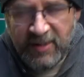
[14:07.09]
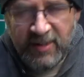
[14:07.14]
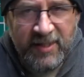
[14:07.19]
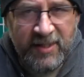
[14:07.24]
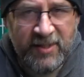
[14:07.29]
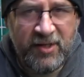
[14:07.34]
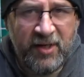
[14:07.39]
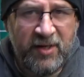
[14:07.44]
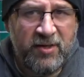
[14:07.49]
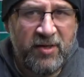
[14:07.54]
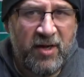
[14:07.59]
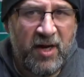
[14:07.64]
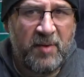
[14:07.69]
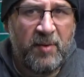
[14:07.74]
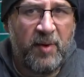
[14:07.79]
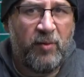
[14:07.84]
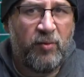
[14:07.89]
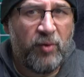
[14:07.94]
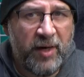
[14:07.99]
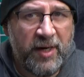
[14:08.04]
he's going to talk
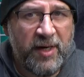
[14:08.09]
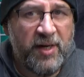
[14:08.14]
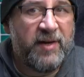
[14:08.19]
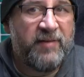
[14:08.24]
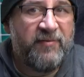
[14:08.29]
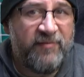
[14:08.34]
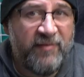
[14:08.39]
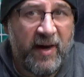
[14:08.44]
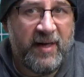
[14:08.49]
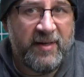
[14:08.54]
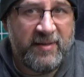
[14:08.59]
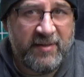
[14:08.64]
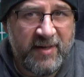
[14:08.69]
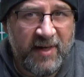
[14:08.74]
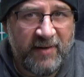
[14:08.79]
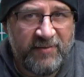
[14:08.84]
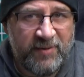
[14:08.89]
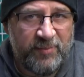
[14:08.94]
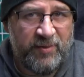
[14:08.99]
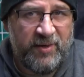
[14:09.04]
about where you find
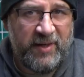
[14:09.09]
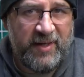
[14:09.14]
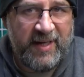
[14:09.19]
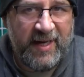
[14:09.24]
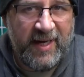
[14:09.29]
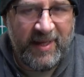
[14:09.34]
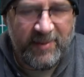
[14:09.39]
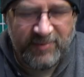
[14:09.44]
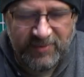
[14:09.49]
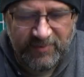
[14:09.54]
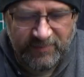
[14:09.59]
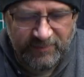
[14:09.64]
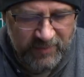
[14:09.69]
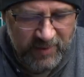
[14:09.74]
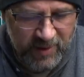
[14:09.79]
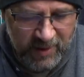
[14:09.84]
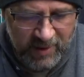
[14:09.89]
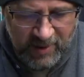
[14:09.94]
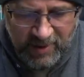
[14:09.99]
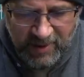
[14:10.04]
stuff to play games.
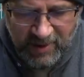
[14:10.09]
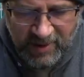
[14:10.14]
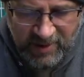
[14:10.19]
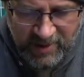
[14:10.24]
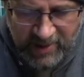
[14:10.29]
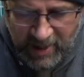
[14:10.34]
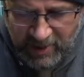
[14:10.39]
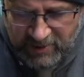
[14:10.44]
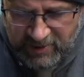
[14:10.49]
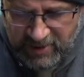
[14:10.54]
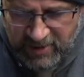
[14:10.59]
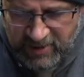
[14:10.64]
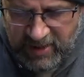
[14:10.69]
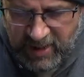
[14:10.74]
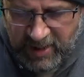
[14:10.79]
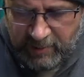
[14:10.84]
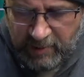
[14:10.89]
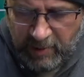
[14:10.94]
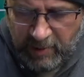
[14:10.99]
Now he's going to talk about